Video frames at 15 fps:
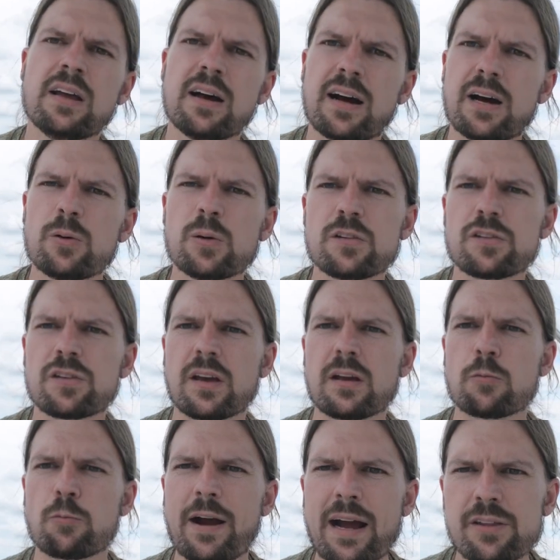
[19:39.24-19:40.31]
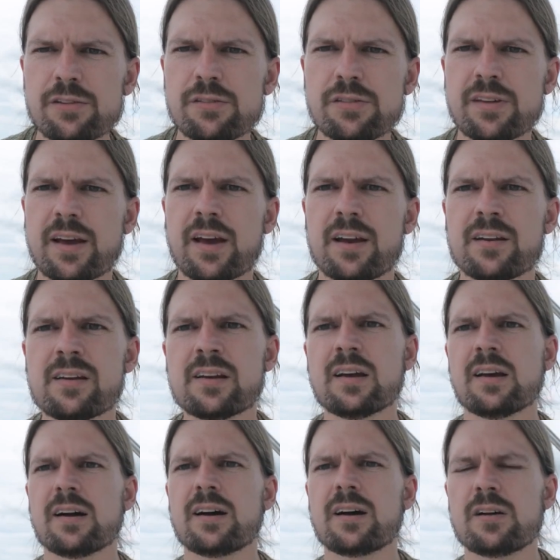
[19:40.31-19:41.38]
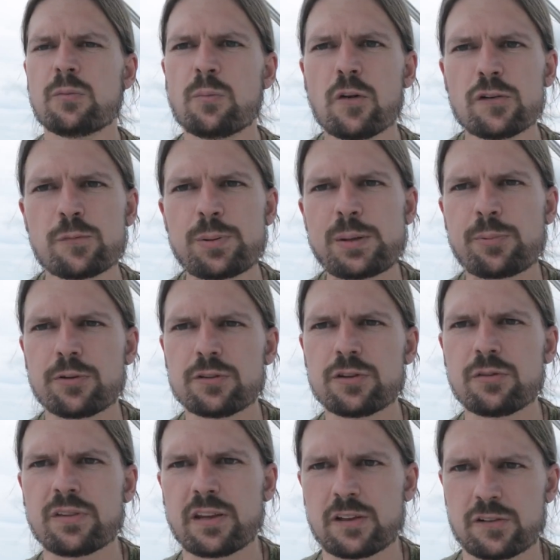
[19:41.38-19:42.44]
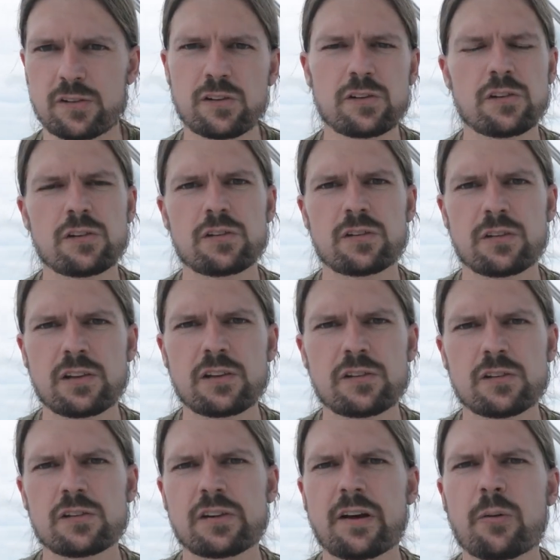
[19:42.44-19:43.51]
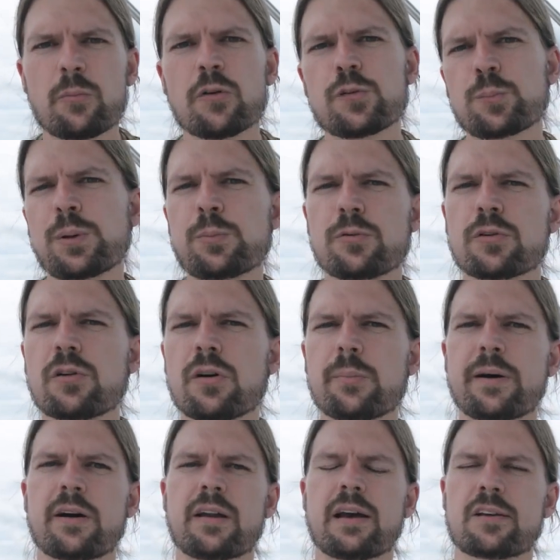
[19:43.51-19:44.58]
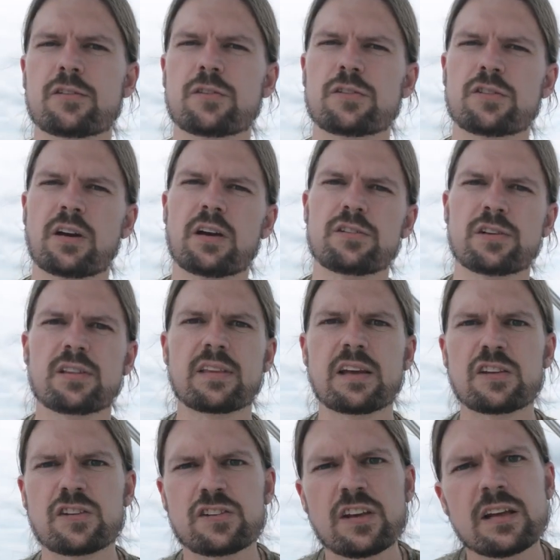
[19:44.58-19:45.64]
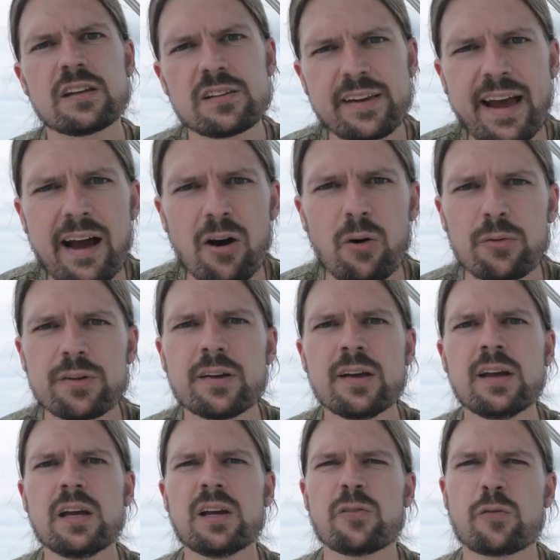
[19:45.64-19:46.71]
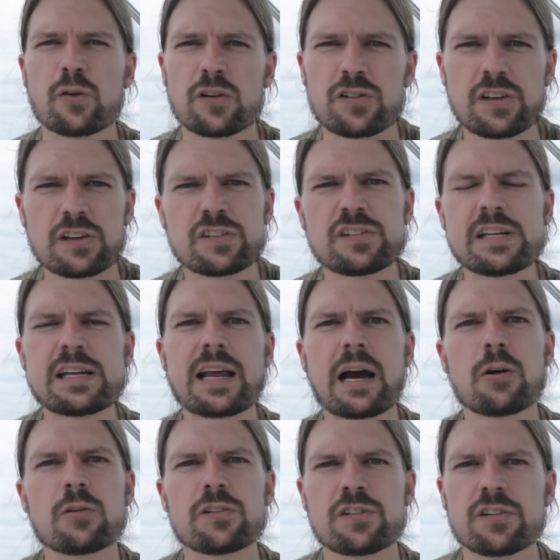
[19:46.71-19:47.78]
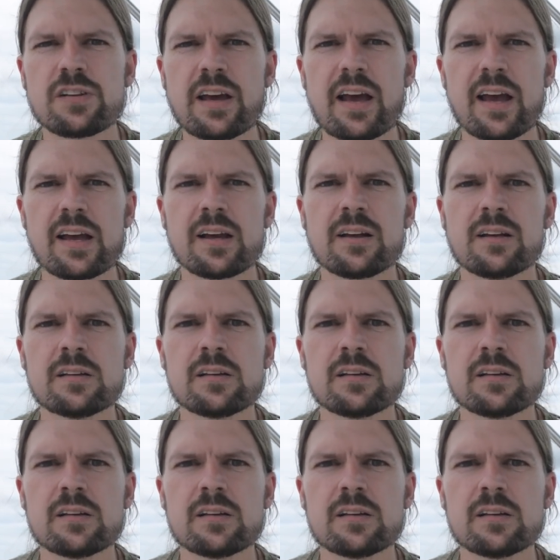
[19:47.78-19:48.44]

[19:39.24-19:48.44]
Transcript: I would say rather than, uh, and most people do this, this is, this is how most people go about exercising. They sit down for 16 hours a day,